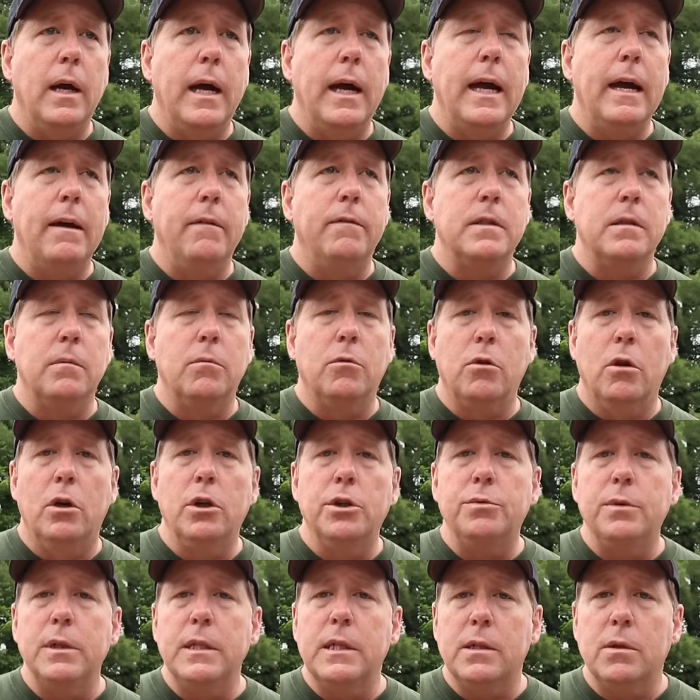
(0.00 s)
I have some
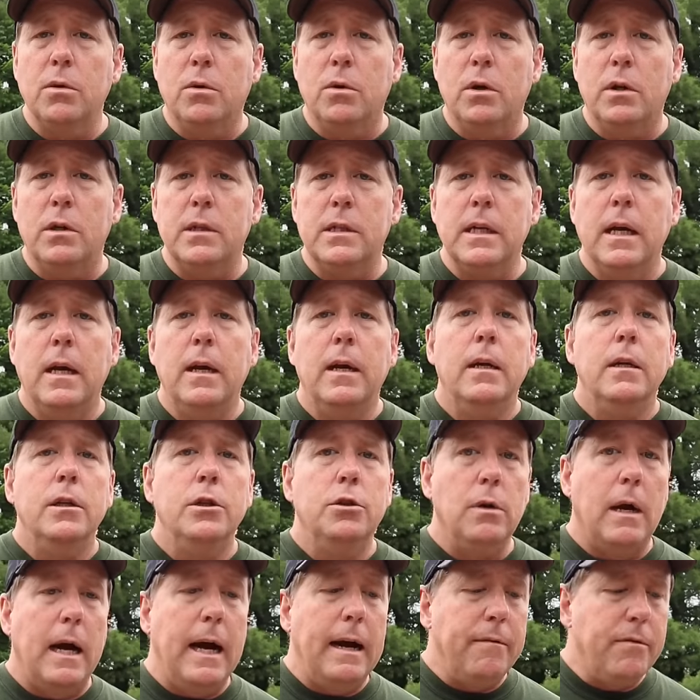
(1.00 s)
grocery stores,
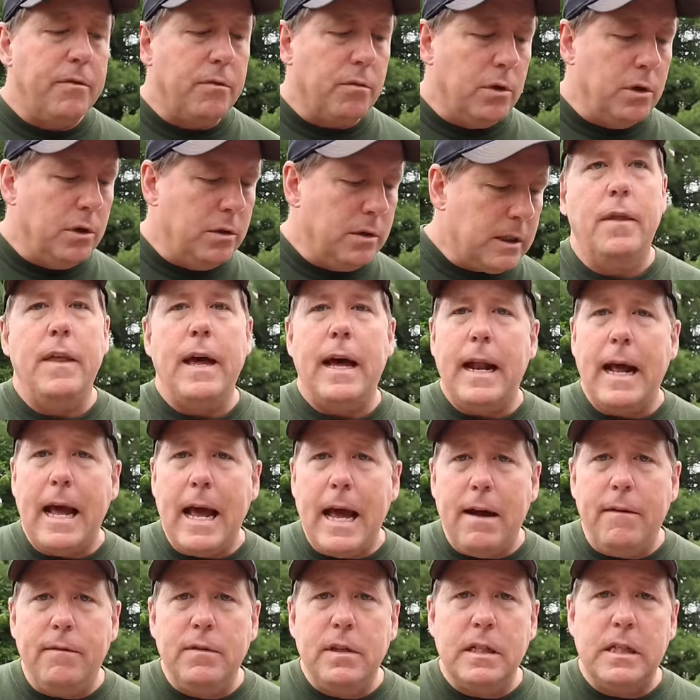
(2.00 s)
drive throughs that
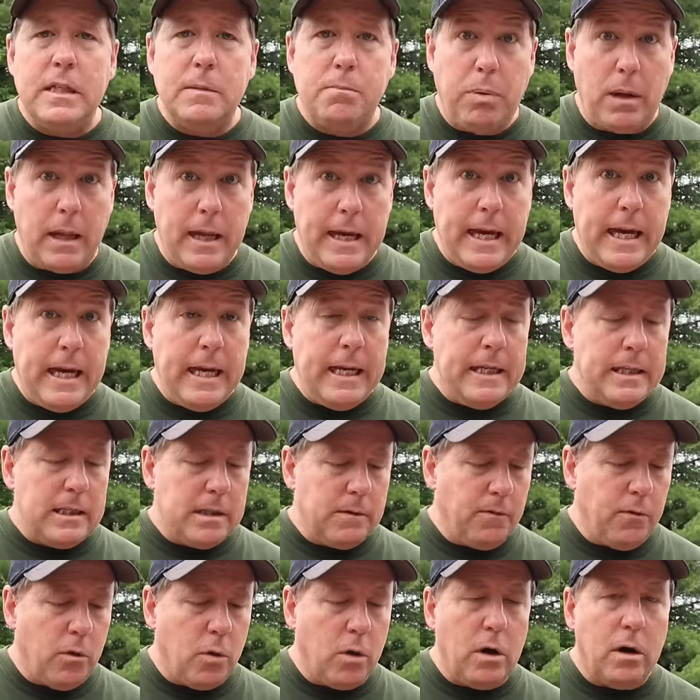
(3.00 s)
have
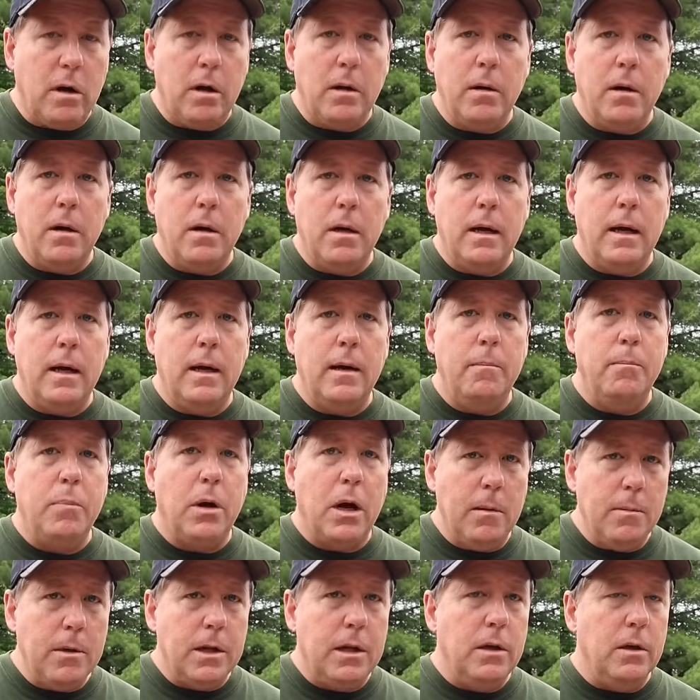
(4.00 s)
displays for uh,
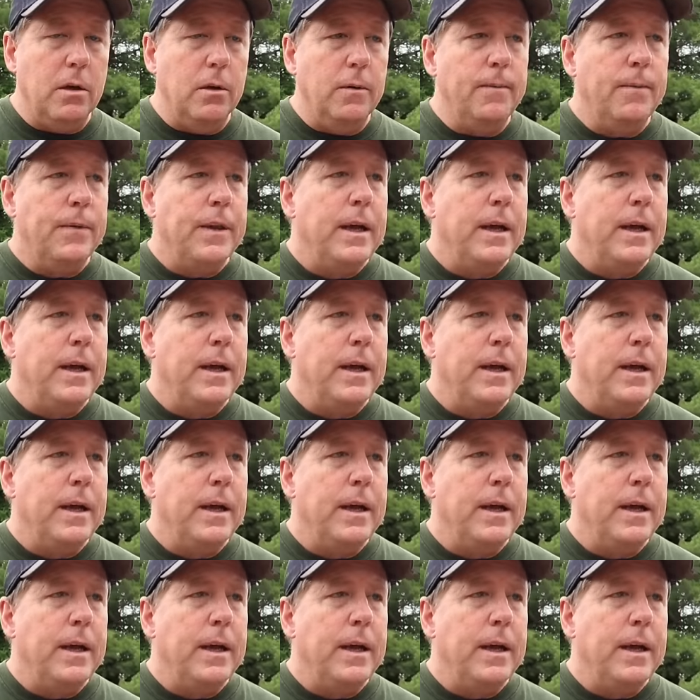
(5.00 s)
barbecue.